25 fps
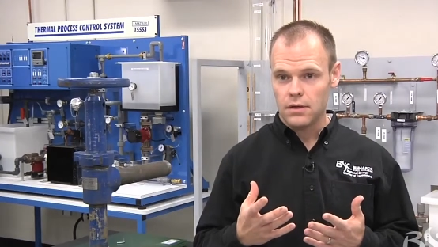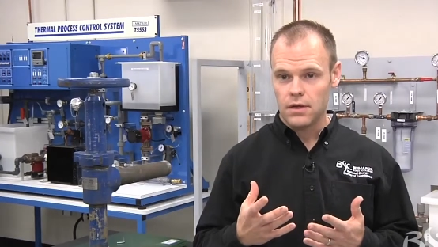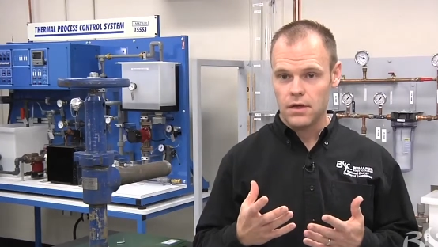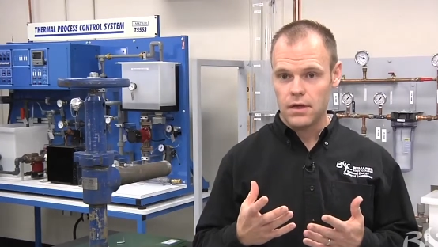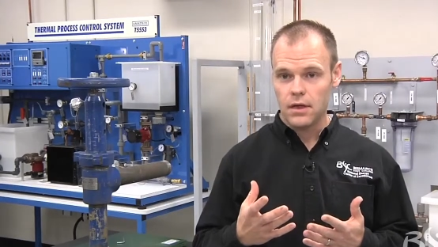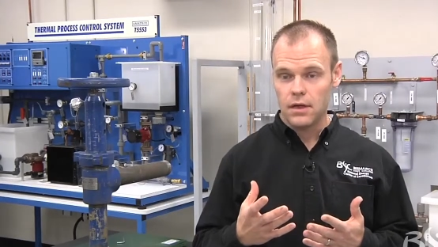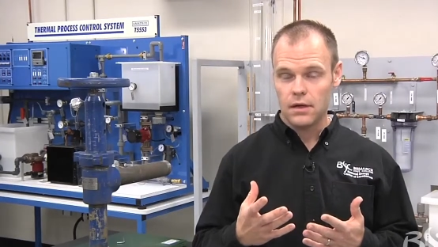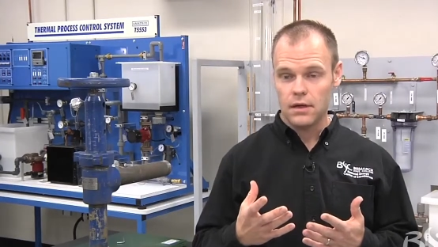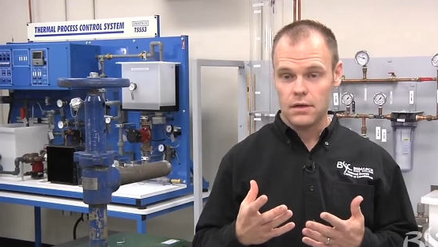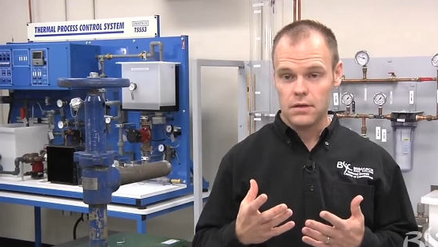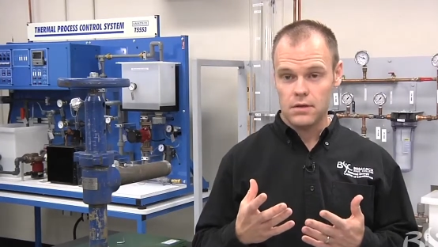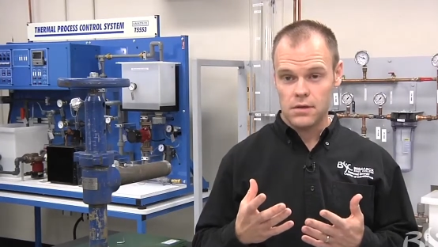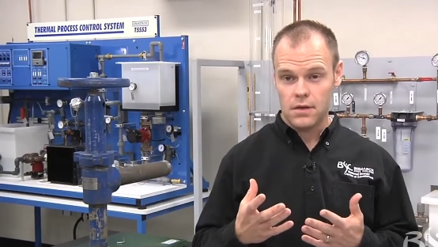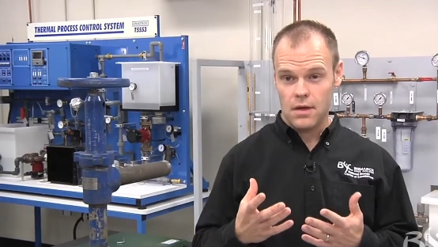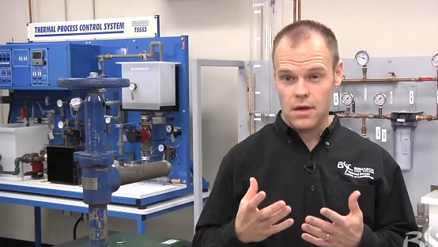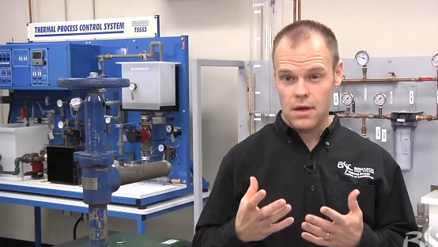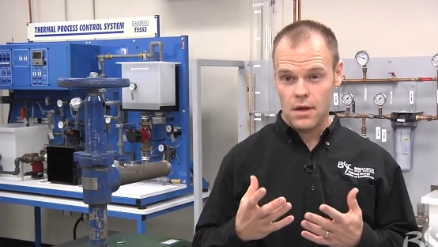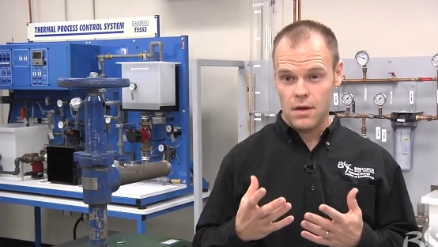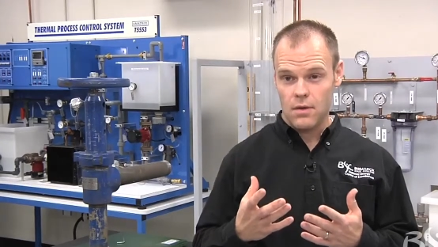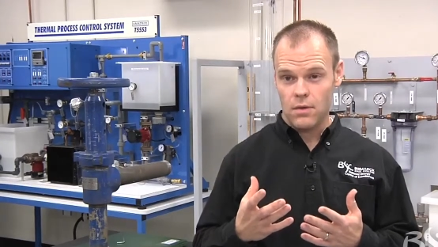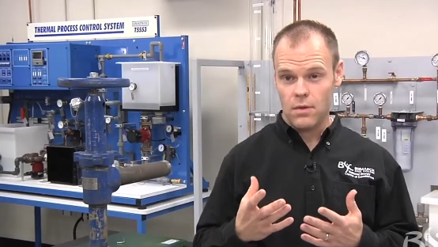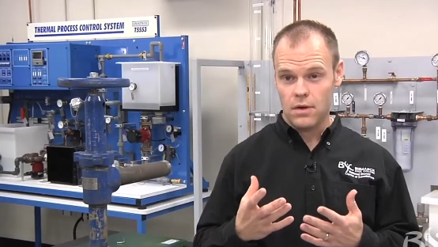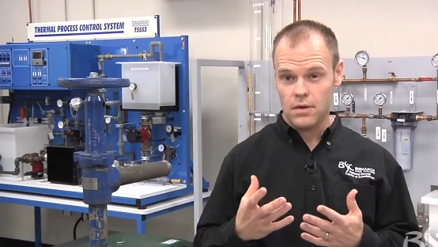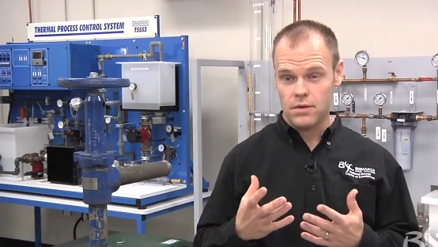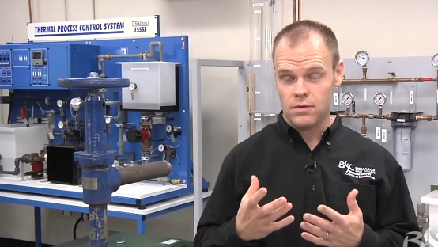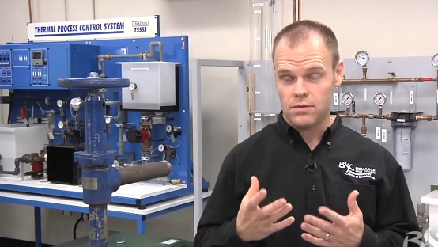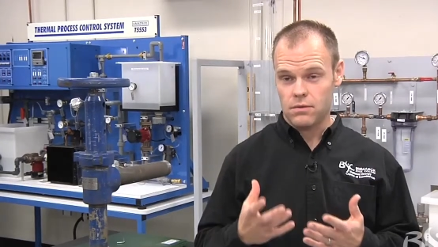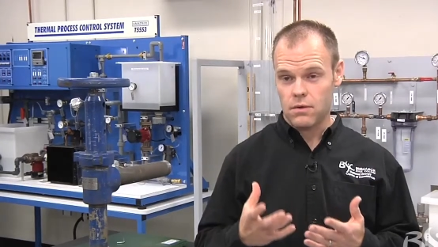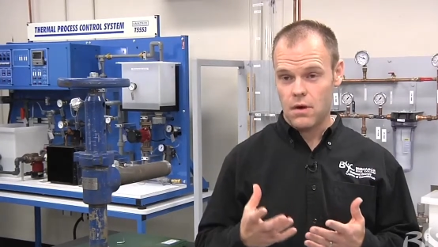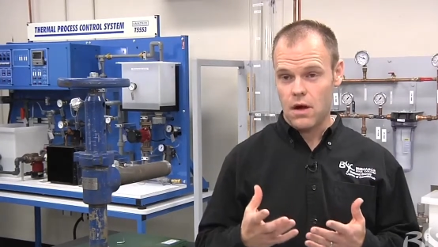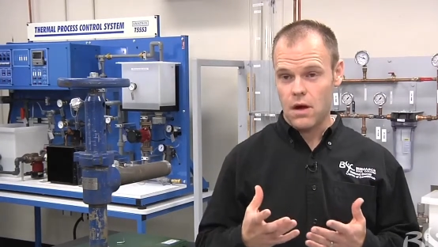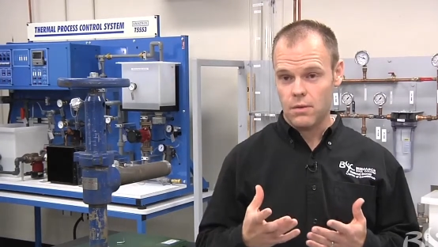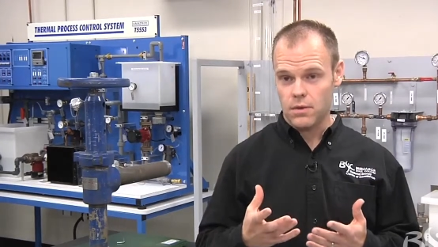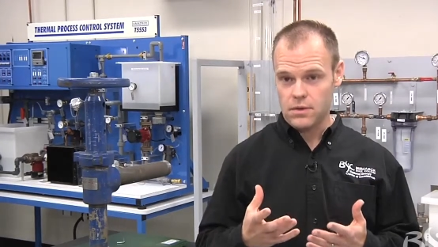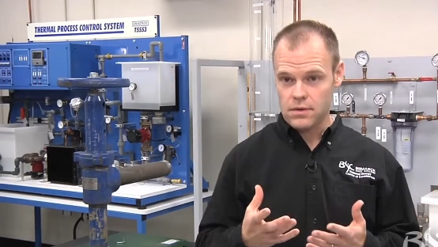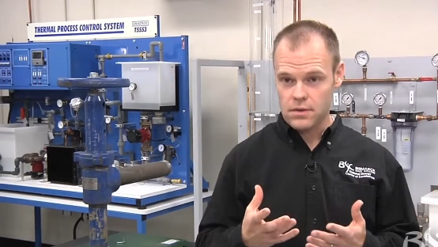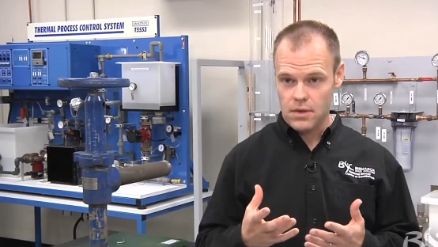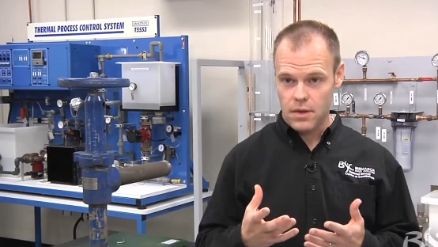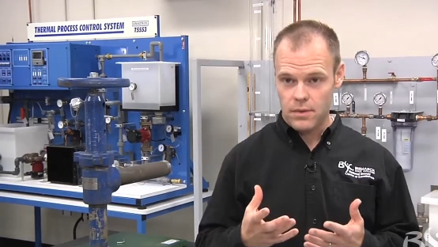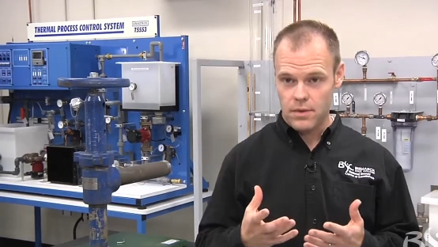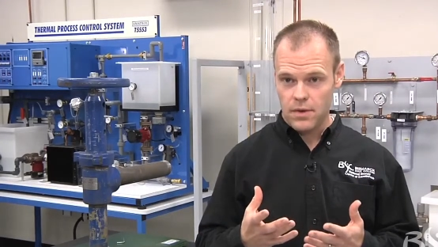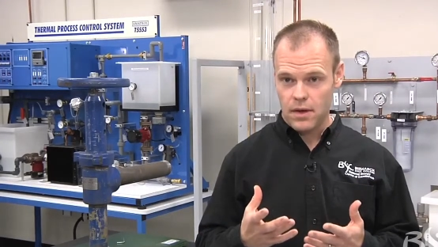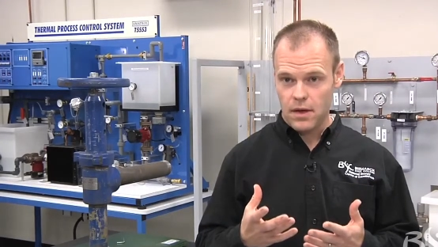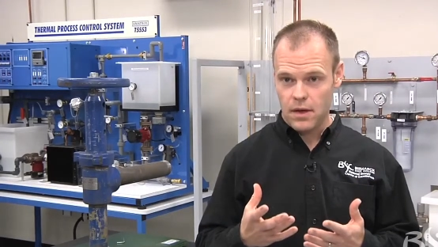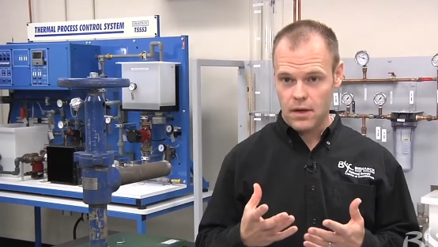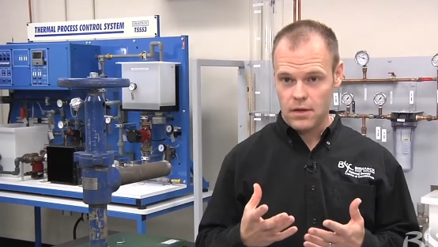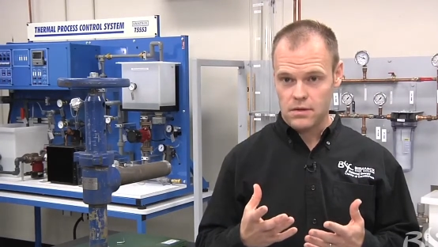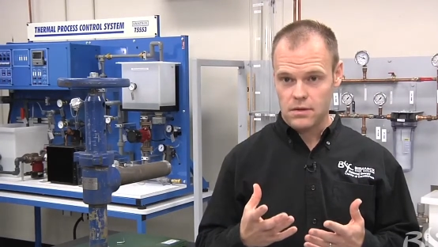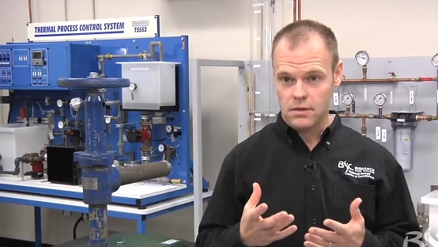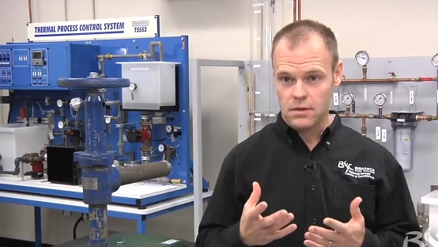and understanding what is wrong with something
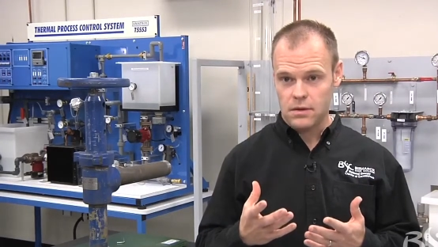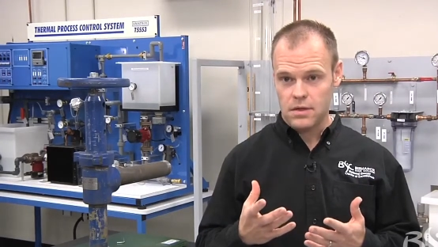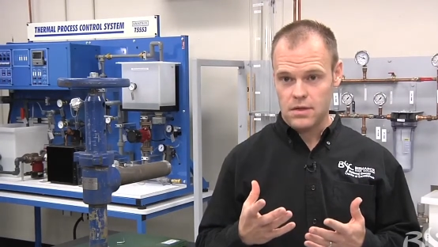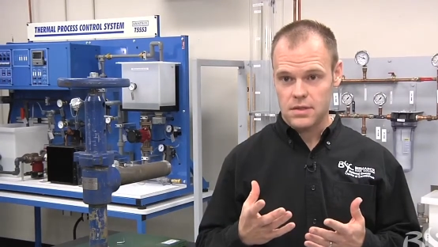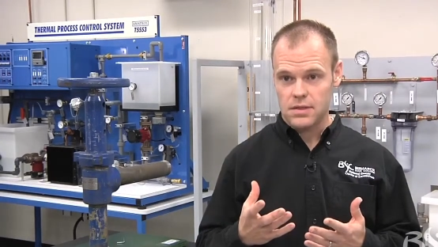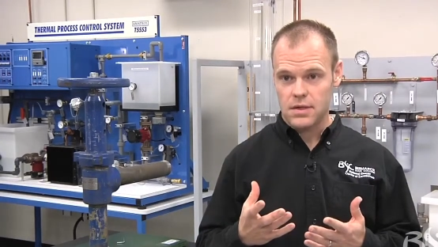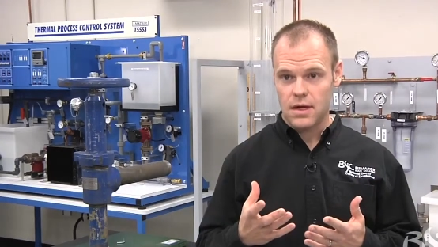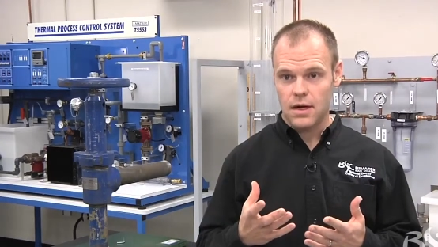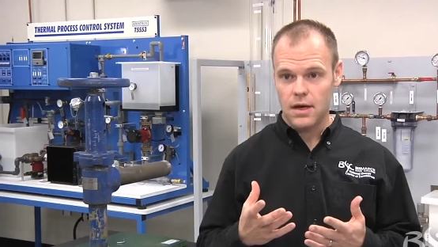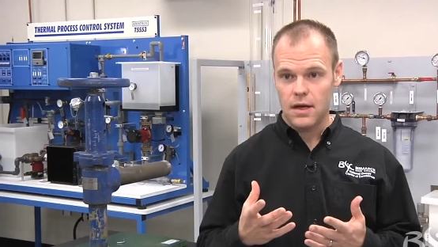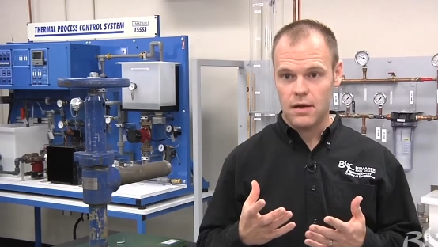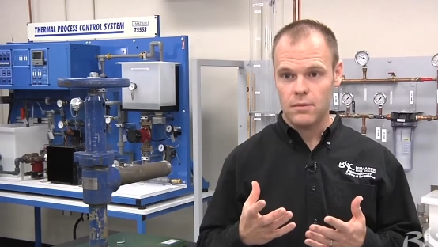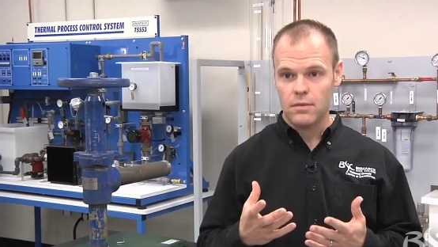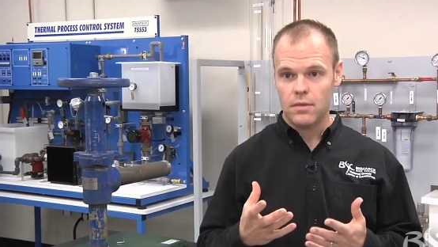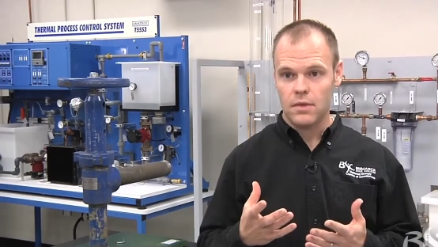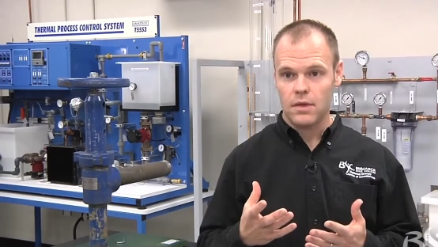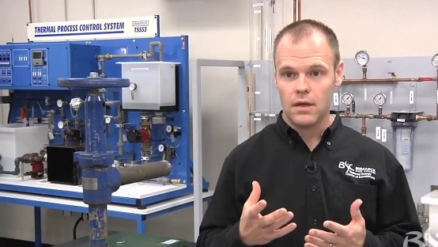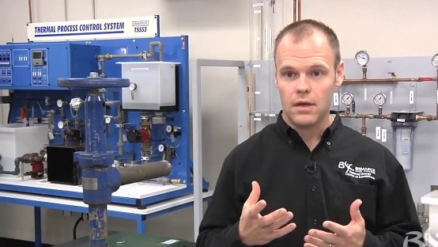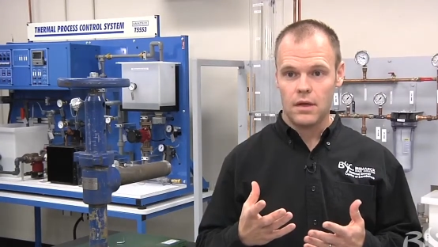at a certain time